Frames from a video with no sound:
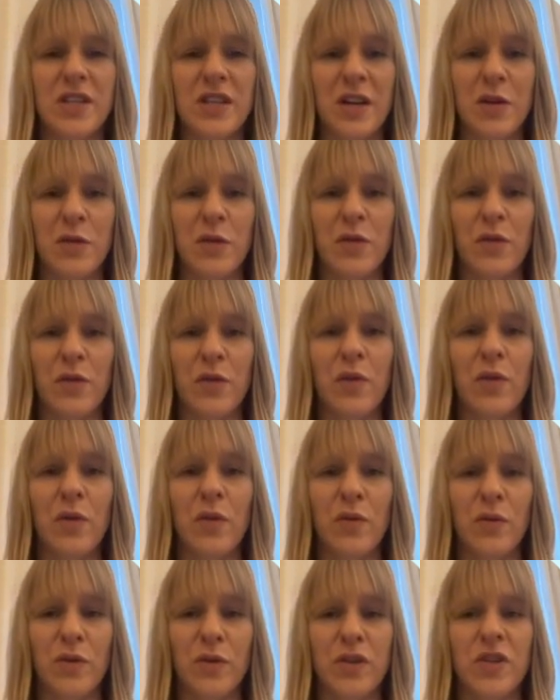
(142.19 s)
centrifugal
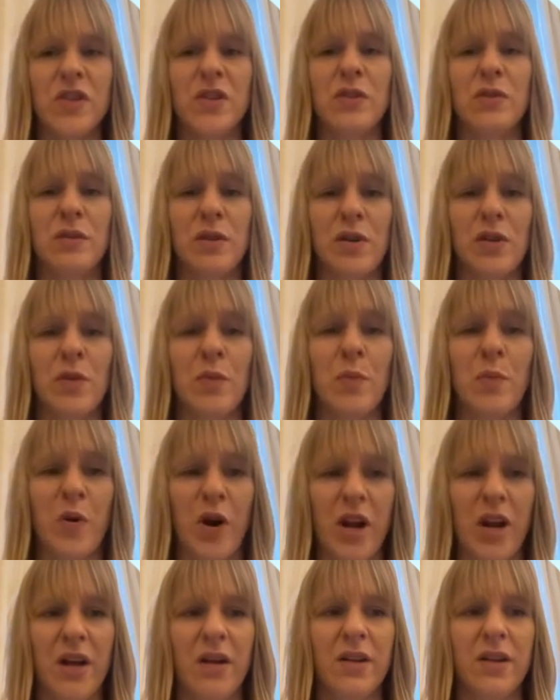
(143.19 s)
forces in order to
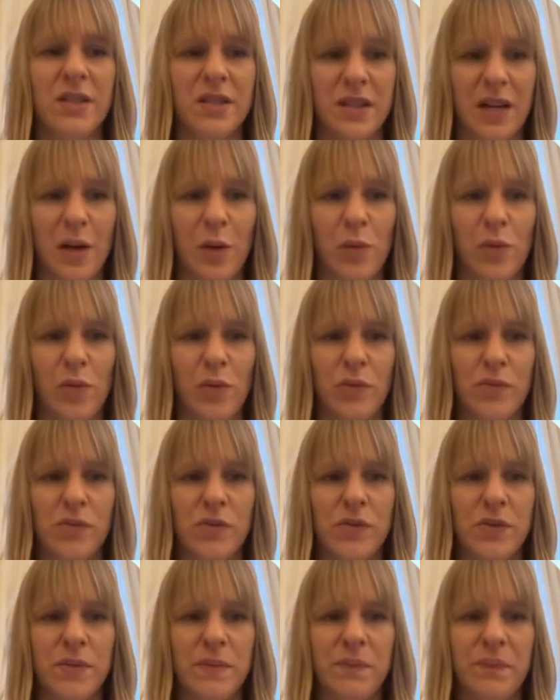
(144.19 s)
break the cell
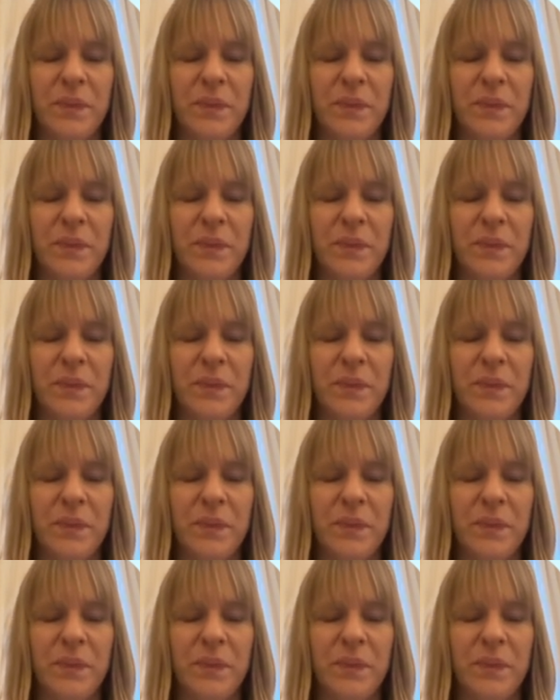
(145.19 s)
walls.